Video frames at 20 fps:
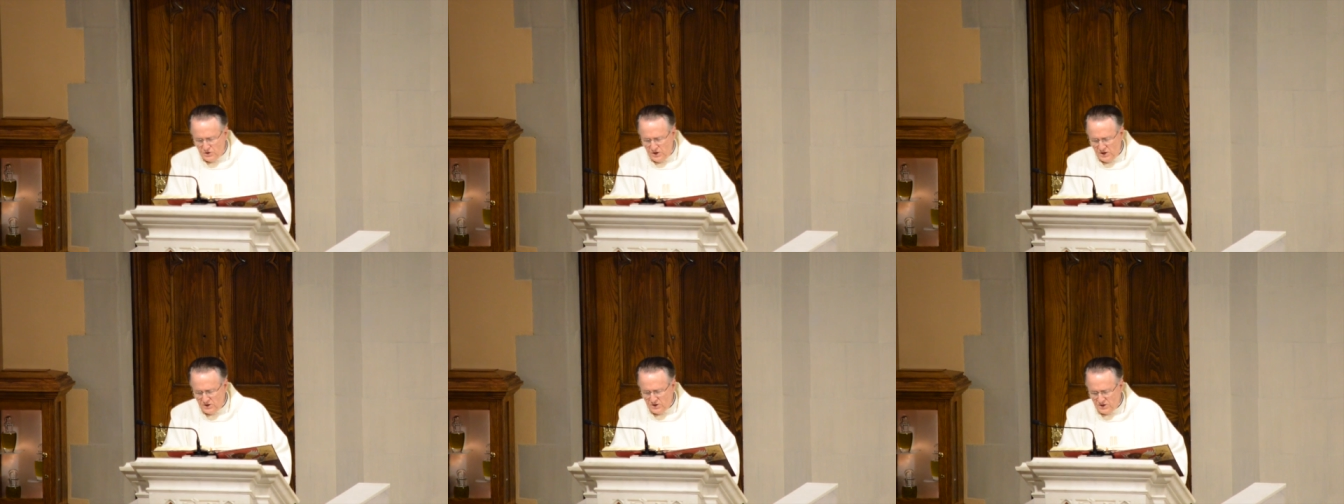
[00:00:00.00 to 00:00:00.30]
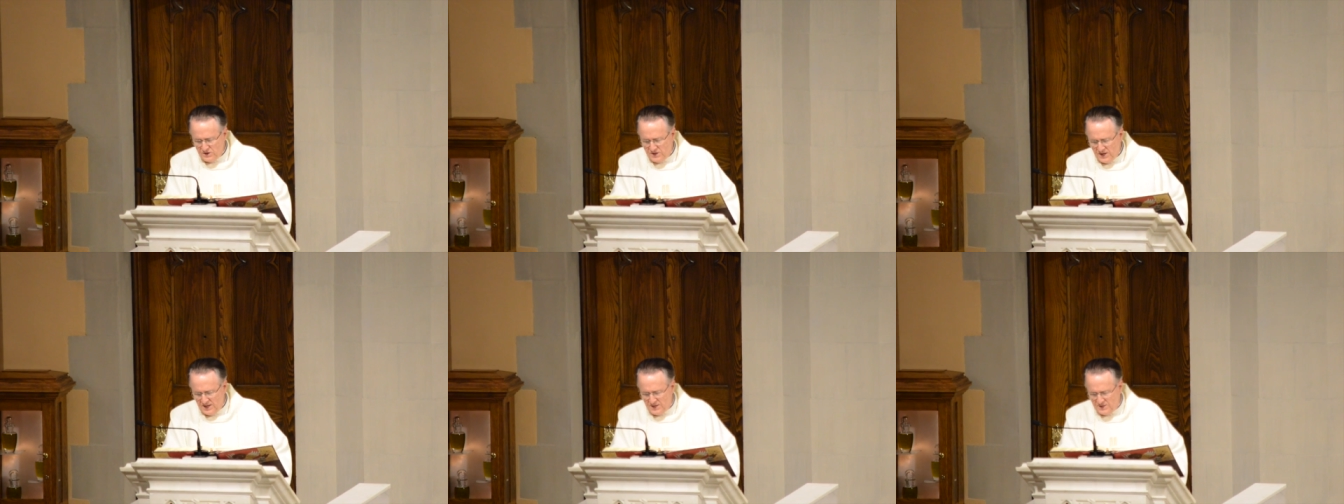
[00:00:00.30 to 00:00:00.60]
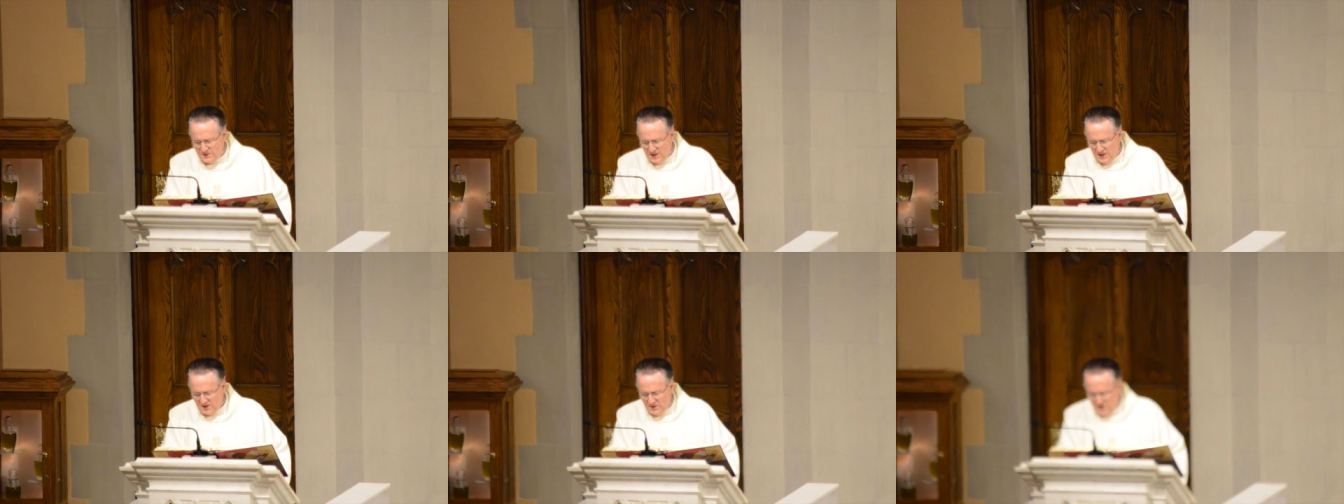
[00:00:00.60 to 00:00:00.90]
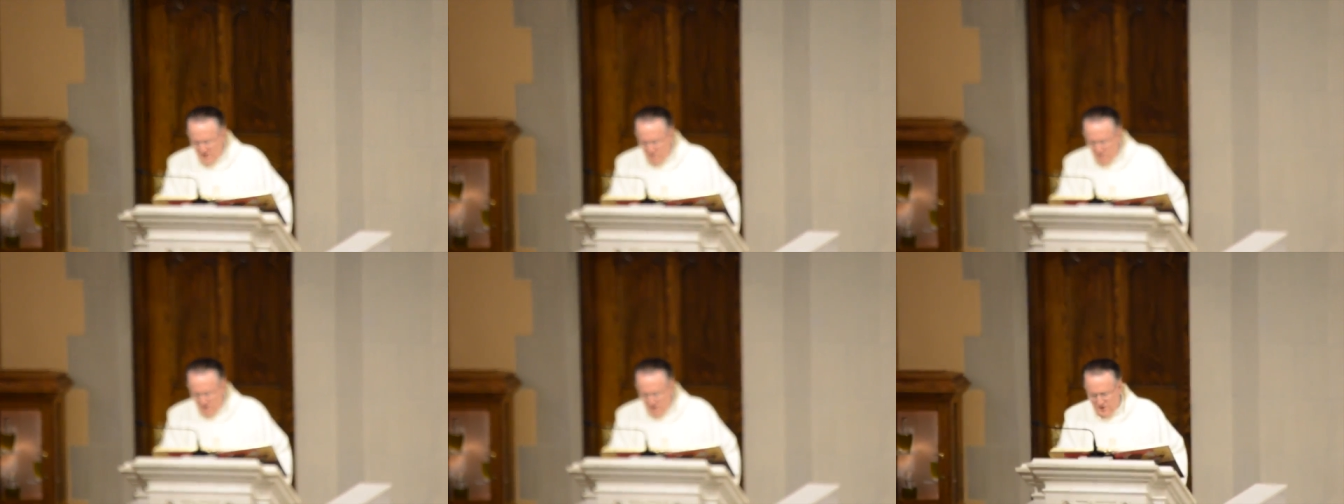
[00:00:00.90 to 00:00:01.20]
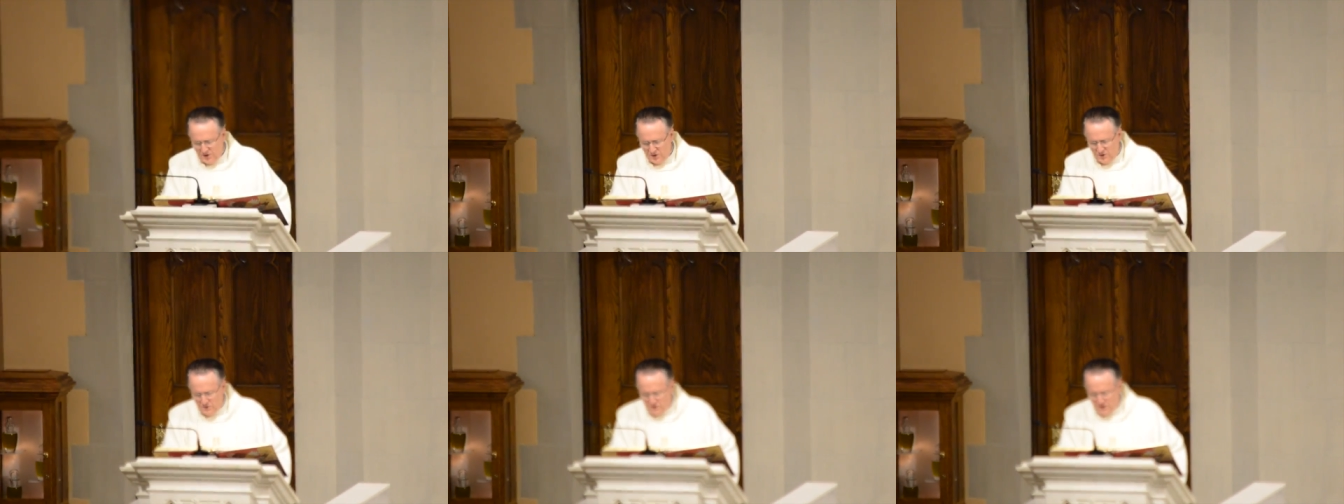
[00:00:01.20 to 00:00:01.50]
that Jesus had said to him a
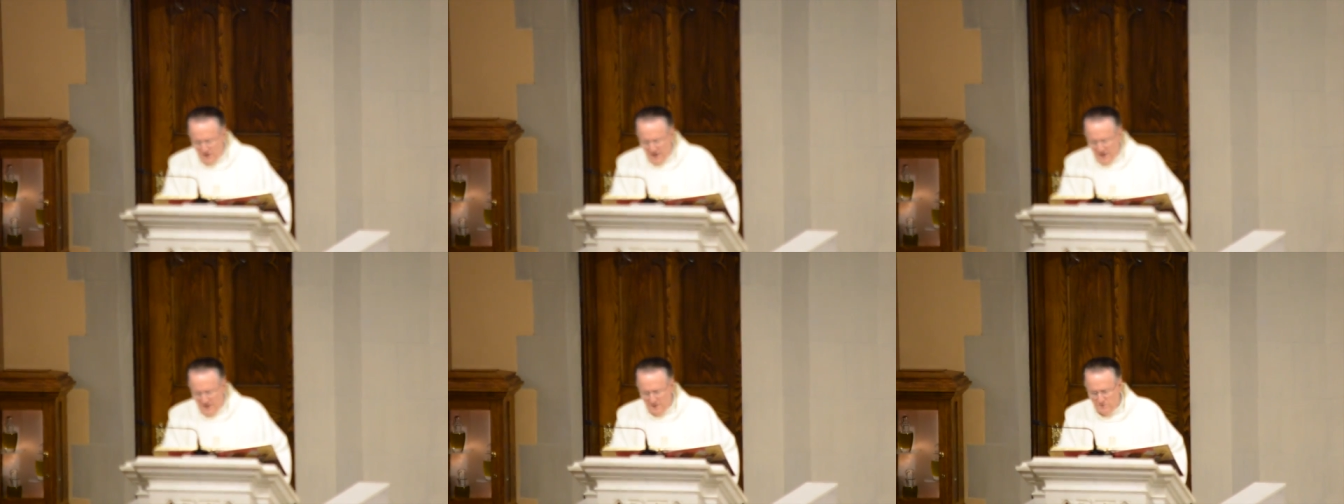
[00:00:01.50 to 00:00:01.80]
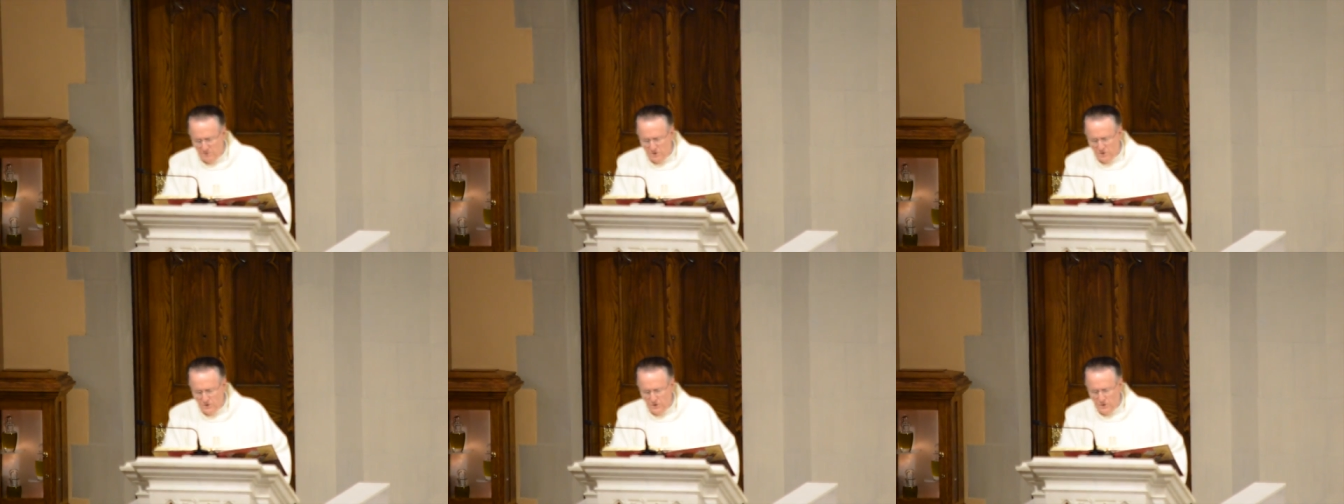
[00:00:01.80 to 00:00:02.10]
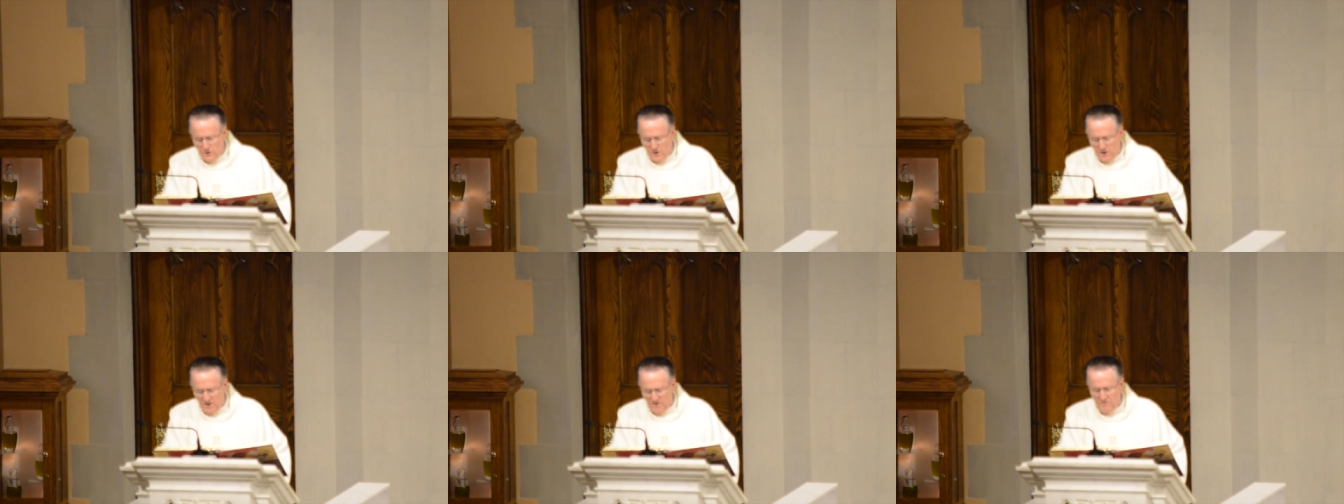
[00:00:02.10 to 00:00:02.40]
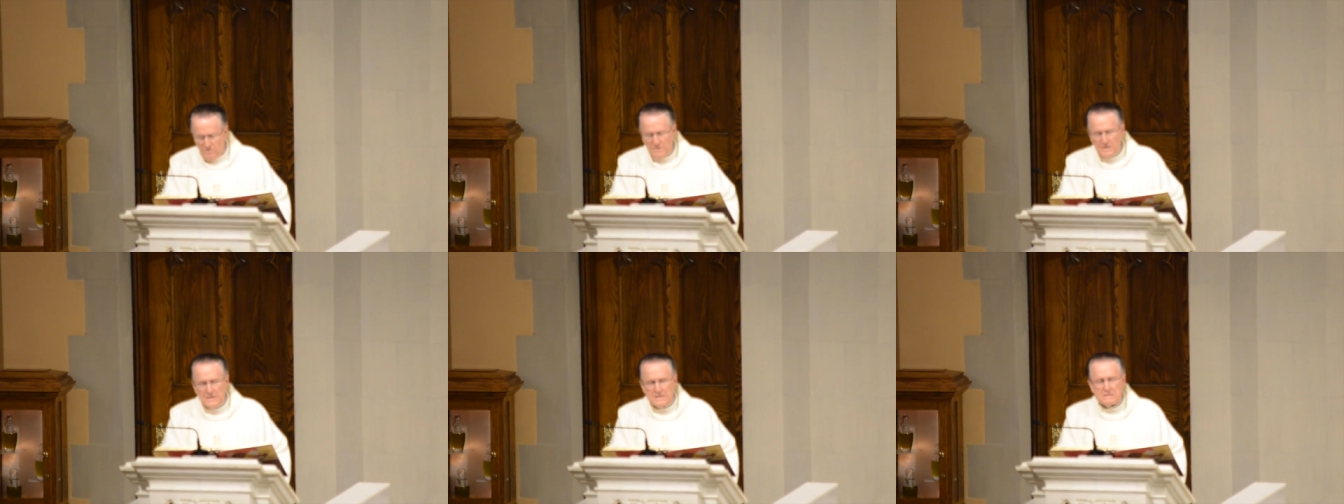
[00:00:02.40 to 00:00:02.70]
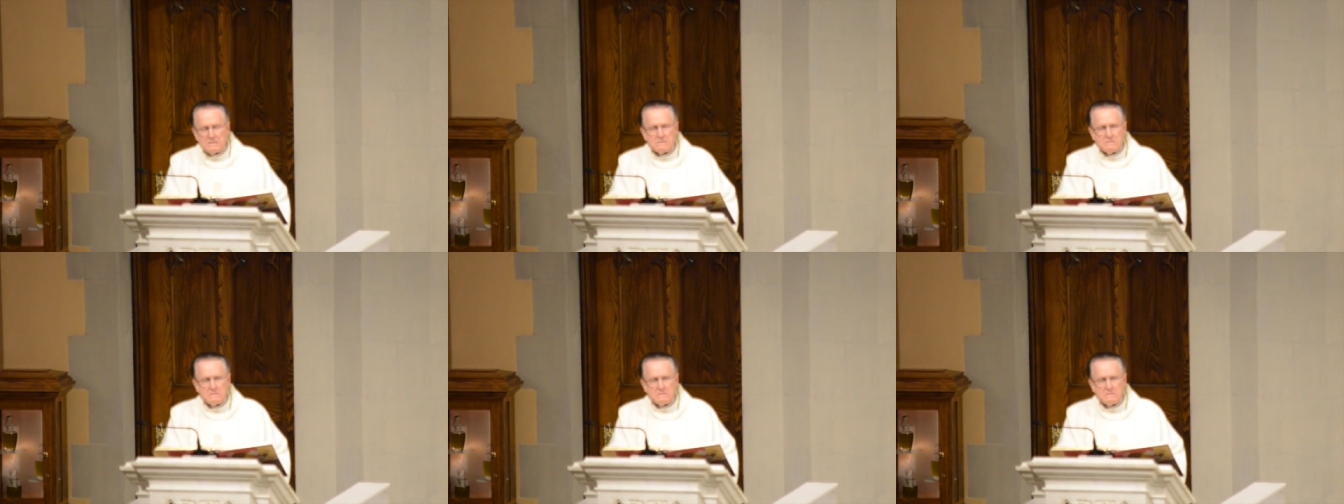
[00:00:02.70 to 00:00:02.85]
third time, Do you love me?